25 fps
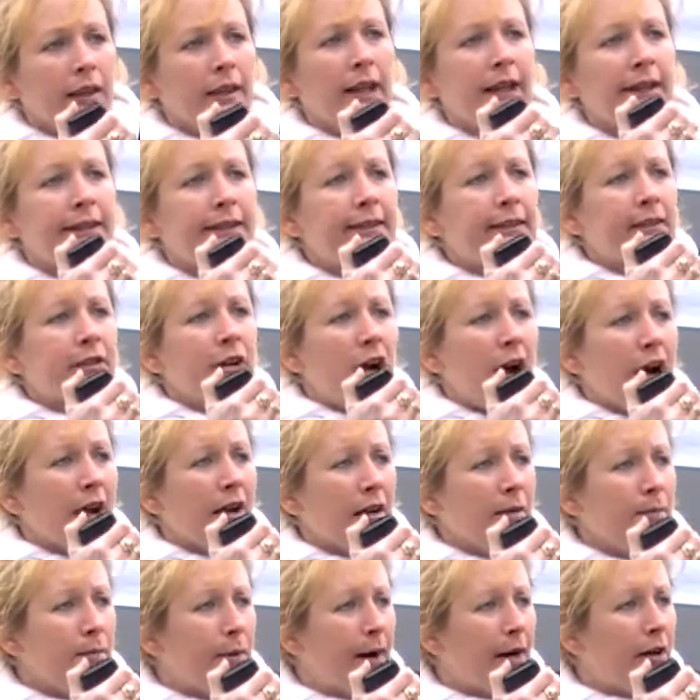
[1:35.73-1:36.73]
Let's talk
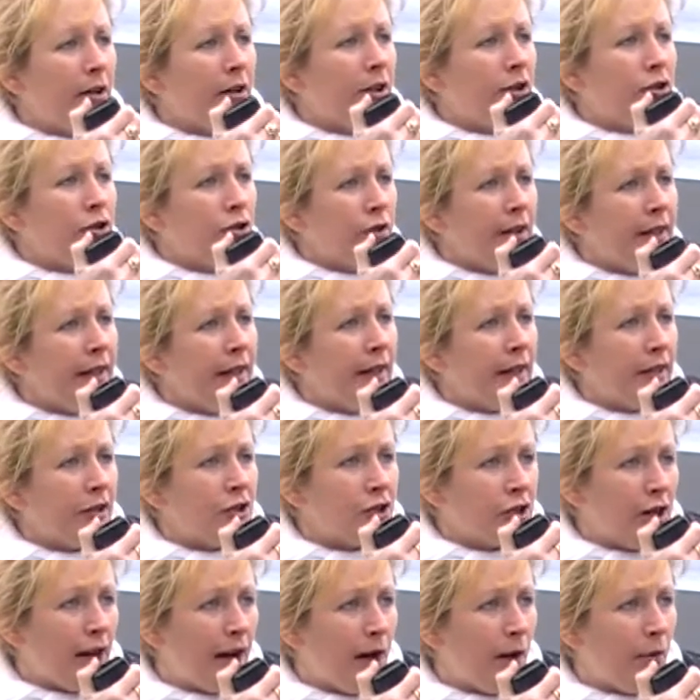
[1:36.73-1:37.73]
about Katrina,
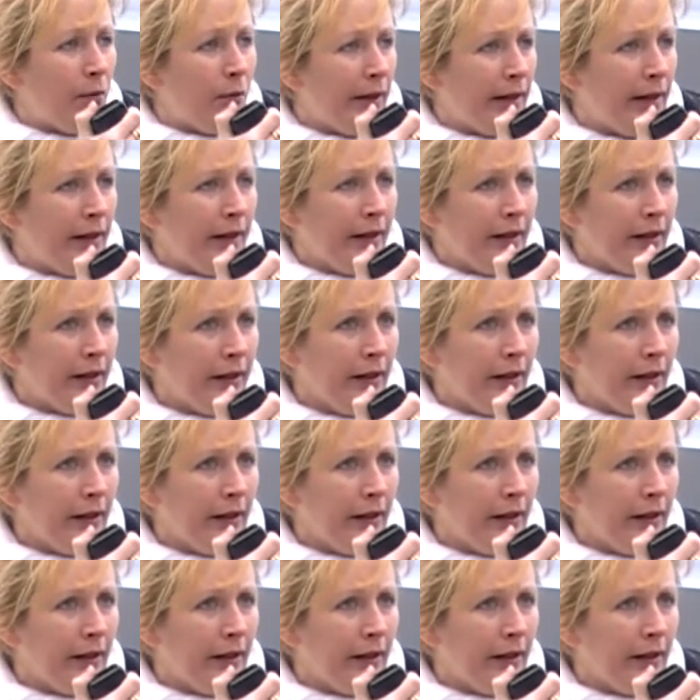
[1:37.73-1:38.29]
shall we?